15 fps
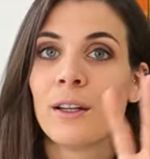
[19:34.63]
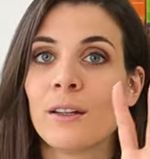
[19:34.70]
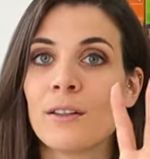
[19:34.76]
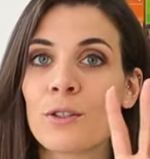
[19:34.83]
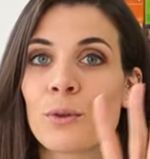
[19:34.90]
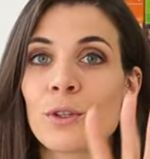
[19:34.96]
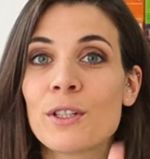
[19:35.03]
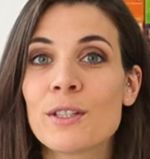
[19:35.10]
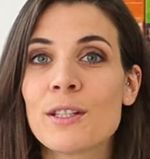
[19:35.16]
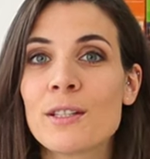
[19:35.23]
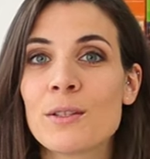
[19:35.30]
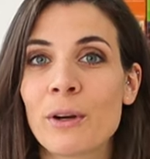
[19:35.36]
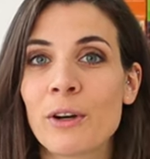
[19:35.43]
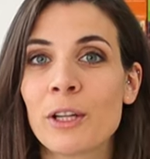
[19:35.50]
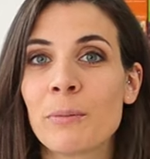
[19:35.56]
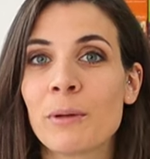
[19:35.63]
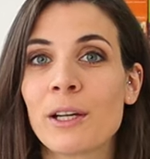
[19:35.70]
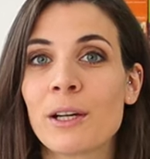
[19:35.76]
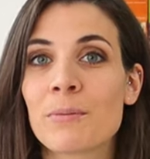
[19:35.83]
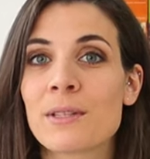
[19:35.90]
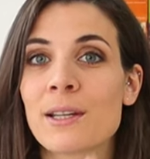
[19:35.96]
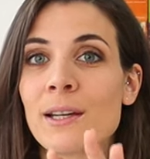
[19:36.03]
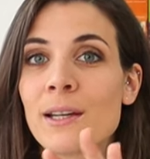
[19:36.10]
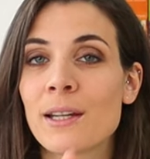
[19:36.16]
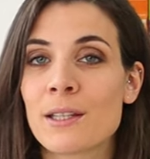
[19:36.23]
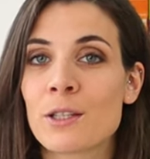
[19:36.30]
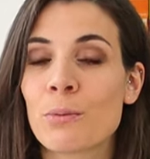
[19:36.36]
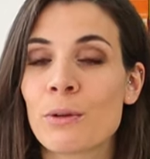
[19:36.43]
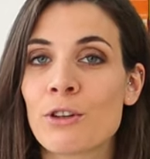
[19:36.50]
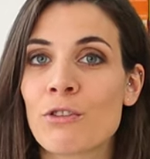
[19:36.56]
So this is where it becomes a
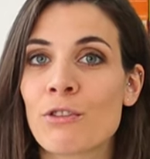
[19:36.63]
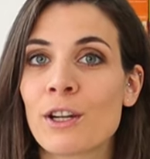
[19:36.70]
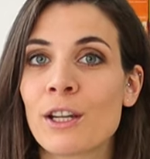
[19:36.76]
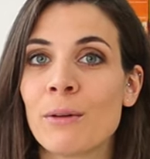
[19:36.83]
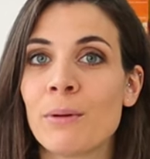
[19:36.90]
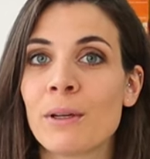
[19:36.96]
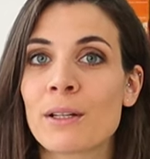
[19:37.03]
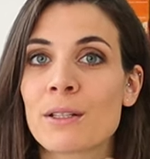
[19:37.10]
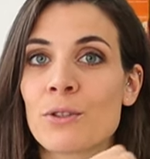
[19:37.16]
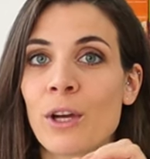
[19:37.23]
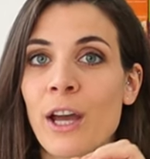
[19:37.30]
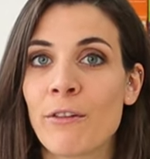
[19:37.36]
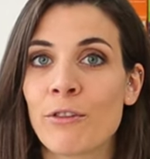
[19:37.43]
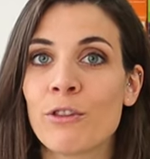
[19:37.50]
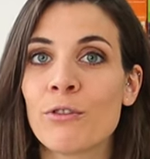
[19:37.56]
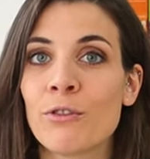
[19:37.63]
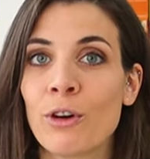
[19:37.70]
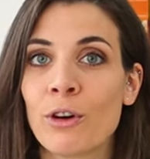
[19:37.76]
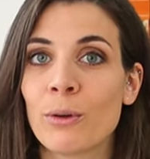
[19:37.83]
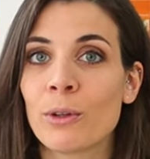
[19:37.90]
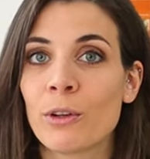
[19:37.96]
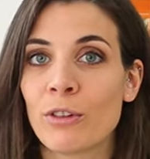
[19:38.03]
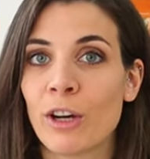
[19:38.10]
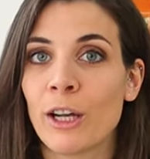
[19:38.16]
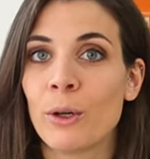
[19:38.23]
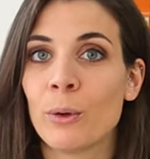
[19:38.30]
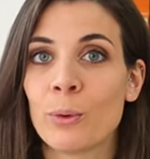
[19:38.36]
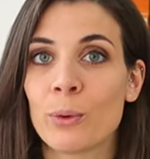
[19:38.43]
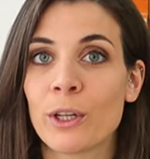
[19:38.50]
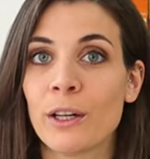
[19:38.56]
little bit tricky, because you have to follow the right
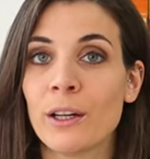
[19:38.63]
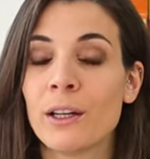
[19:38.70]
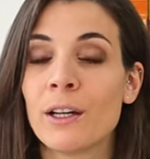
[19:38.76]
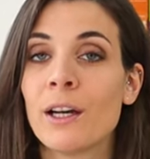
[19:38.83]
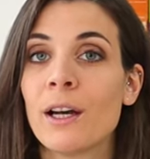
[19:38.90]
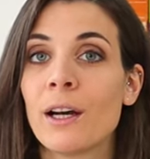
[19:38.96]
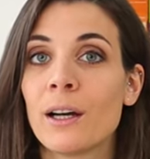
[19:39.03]
order,